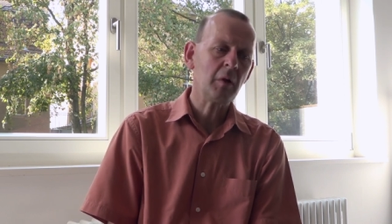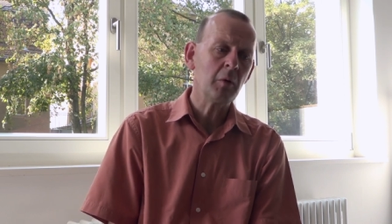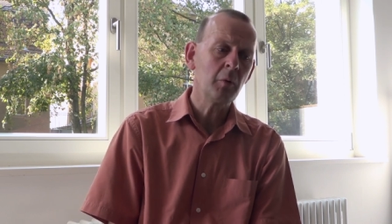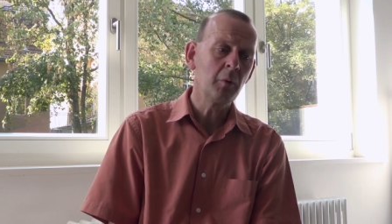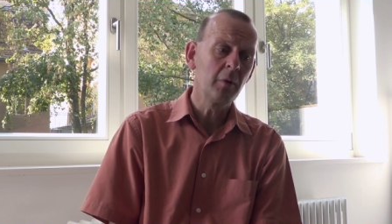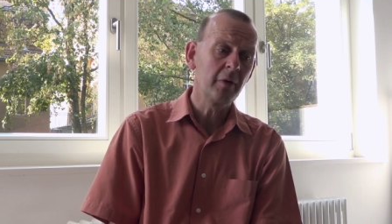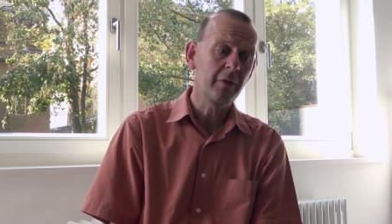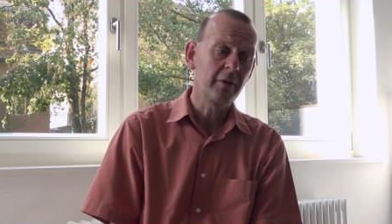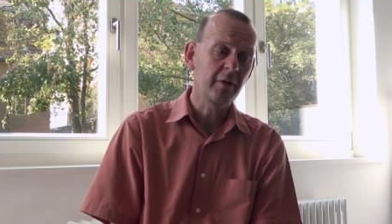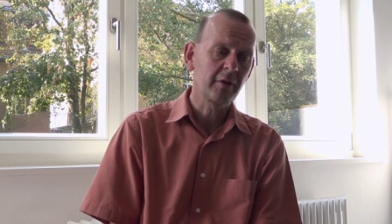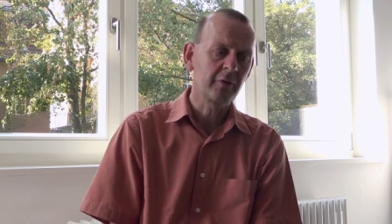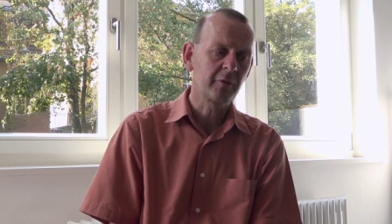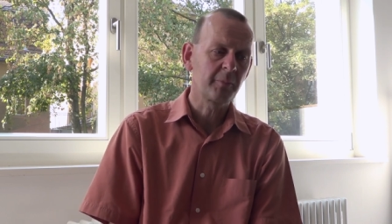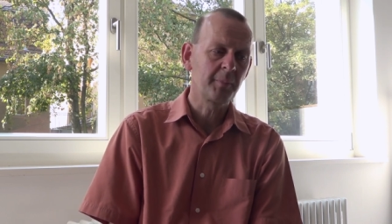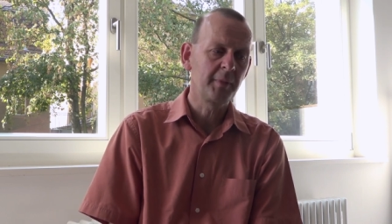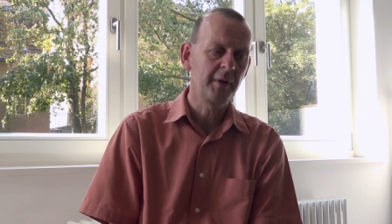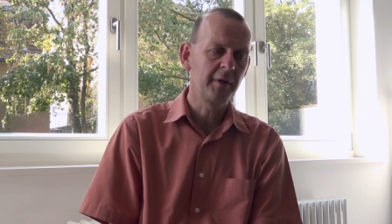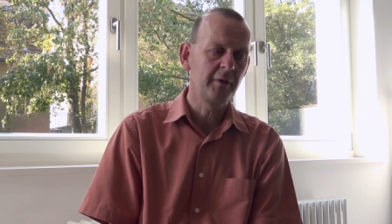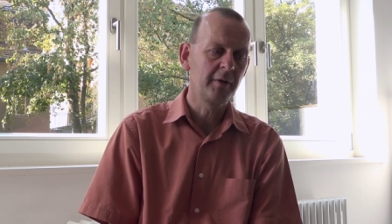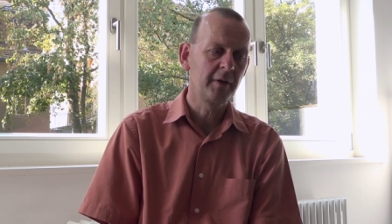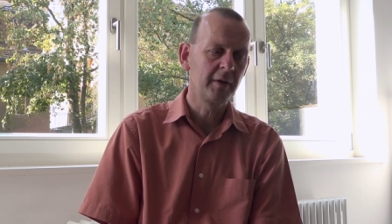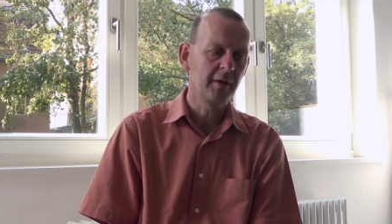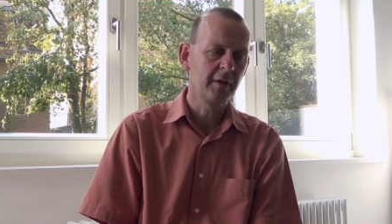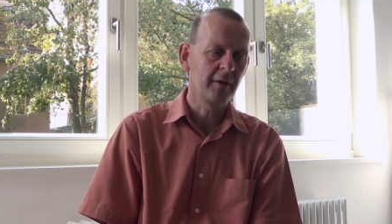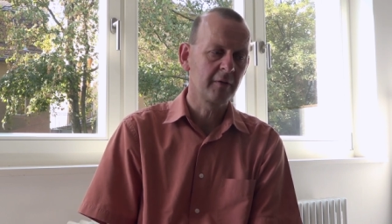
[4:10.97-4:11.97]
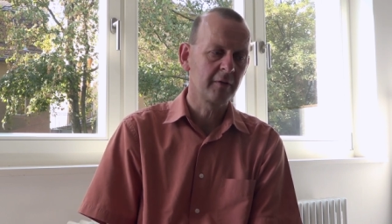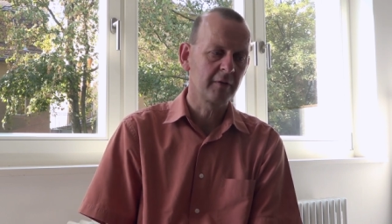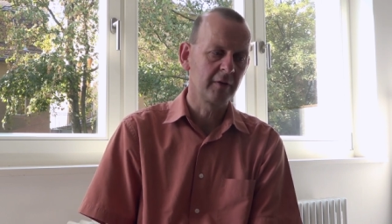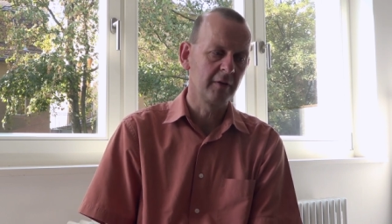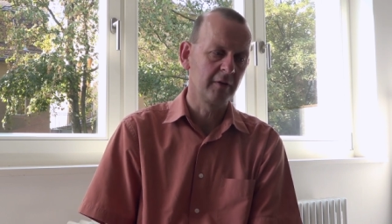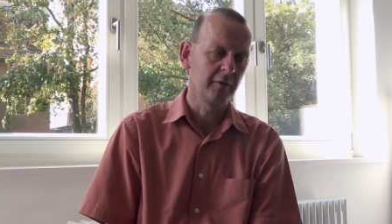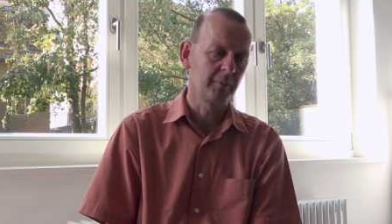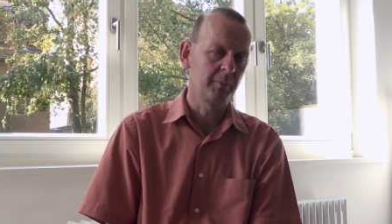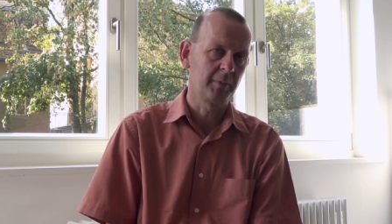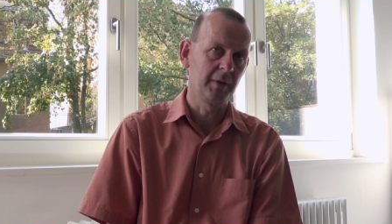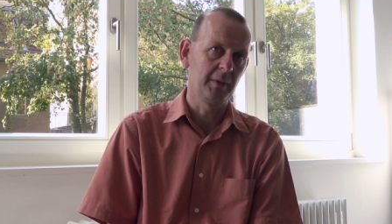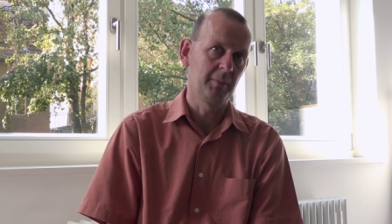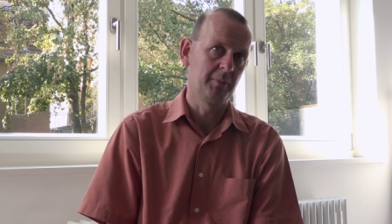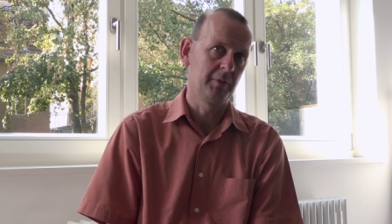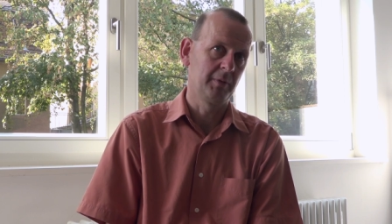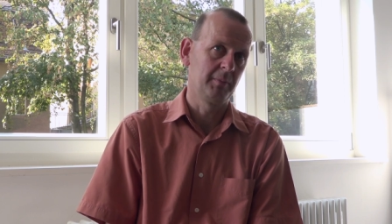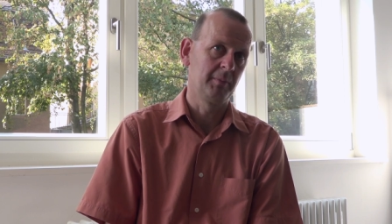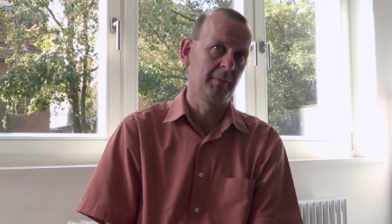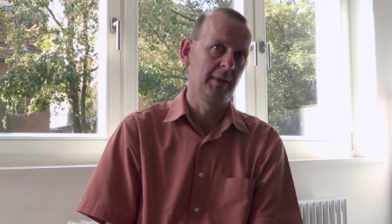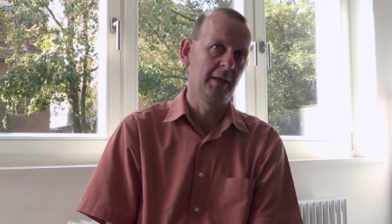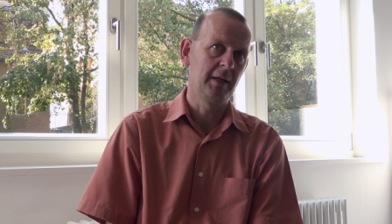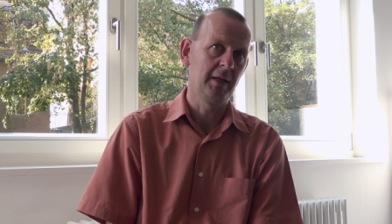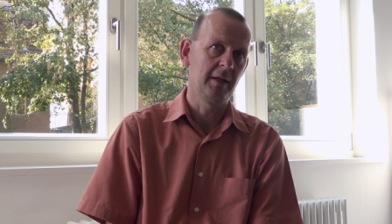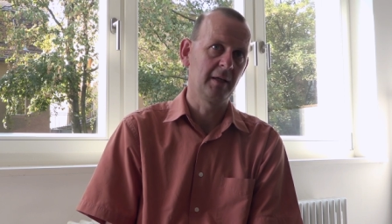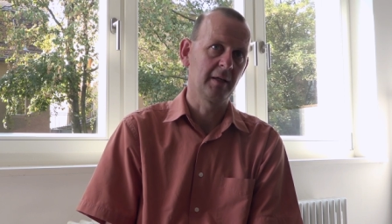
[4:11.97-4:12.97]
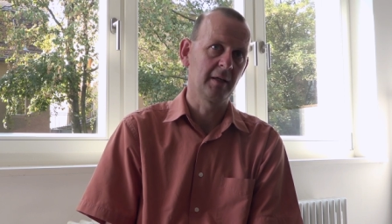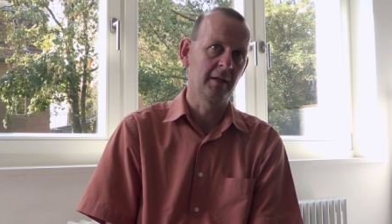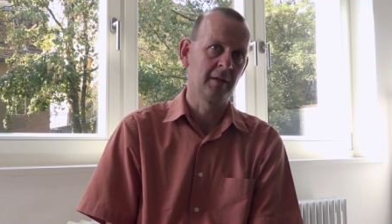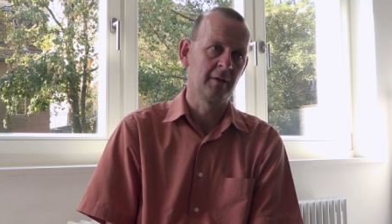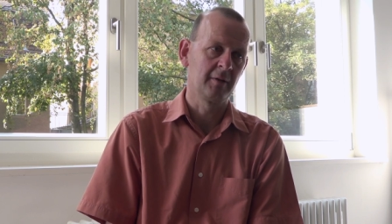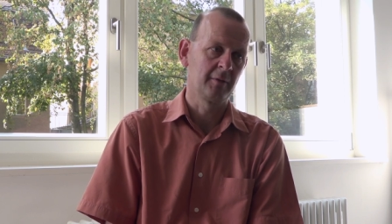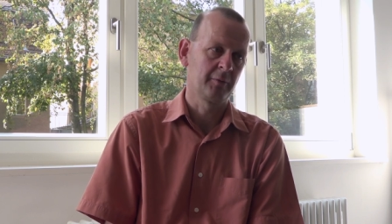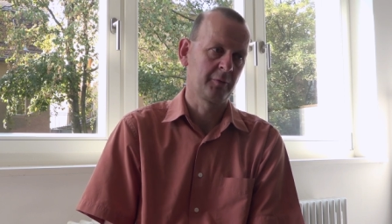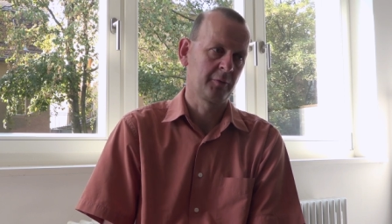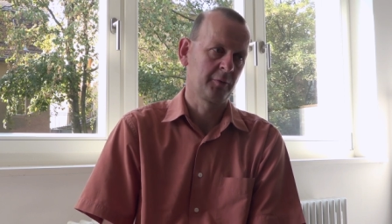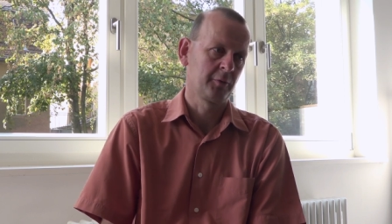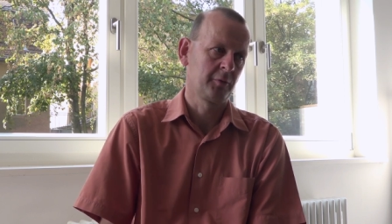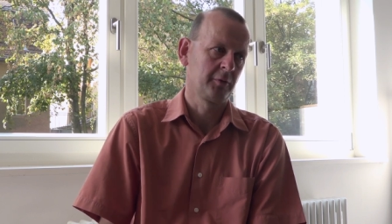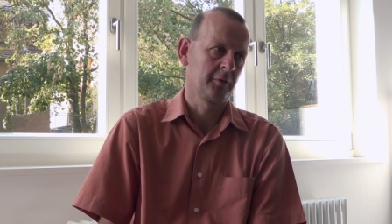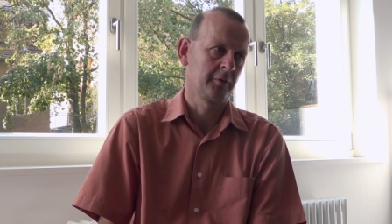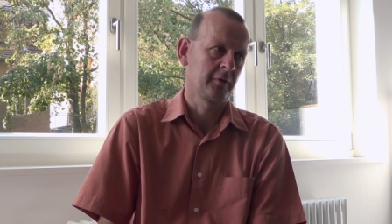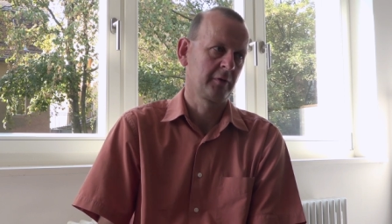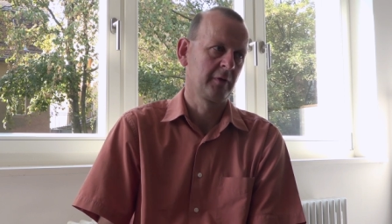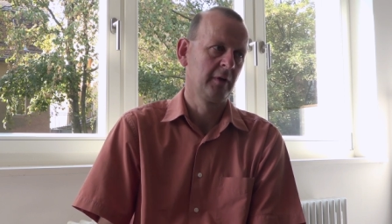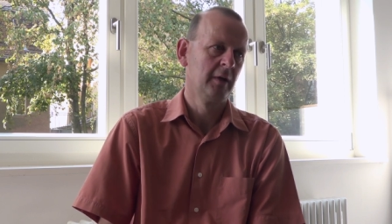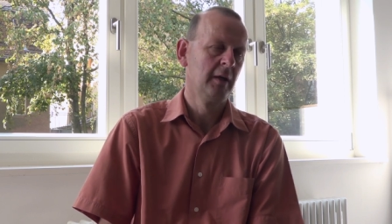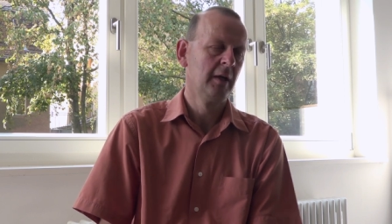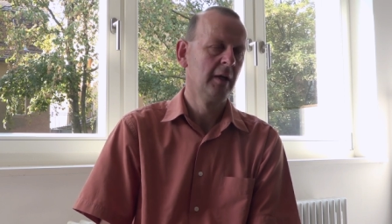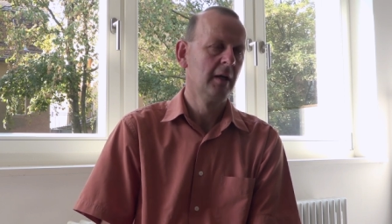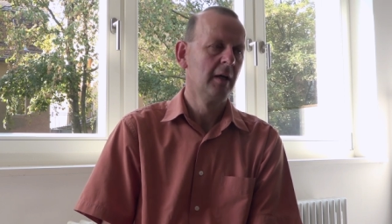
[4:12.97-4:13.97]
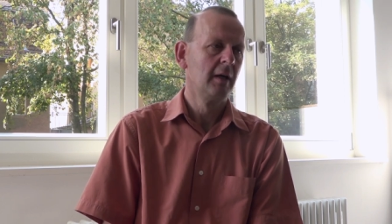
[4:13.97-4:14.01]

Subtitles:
with experiences people make, and of course